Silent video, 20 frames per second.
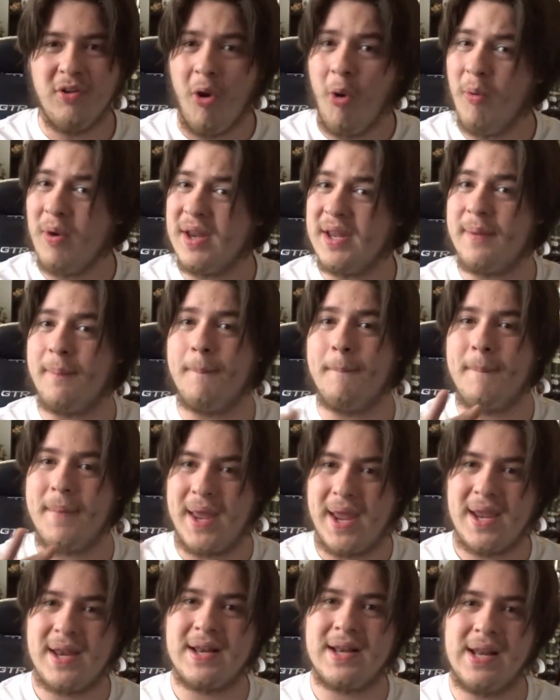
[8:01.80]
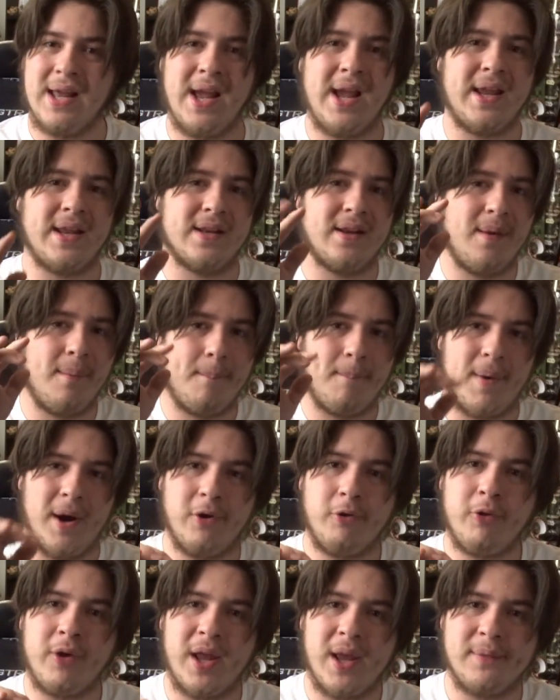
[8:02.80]
not only mainline
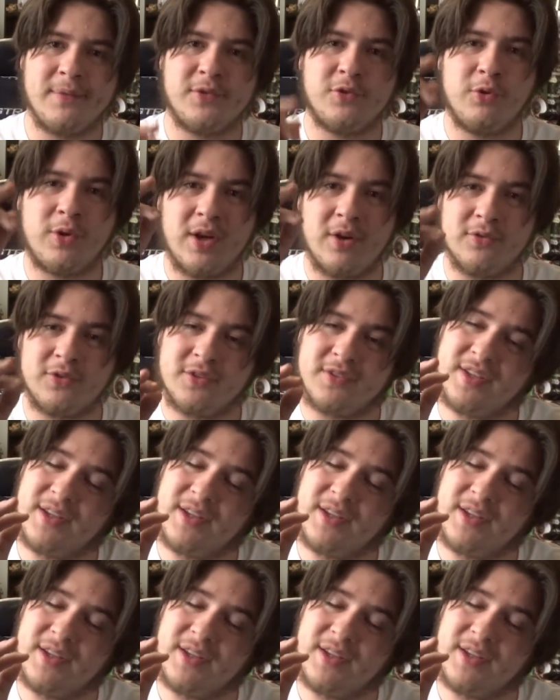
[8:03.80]
Mario games. You can also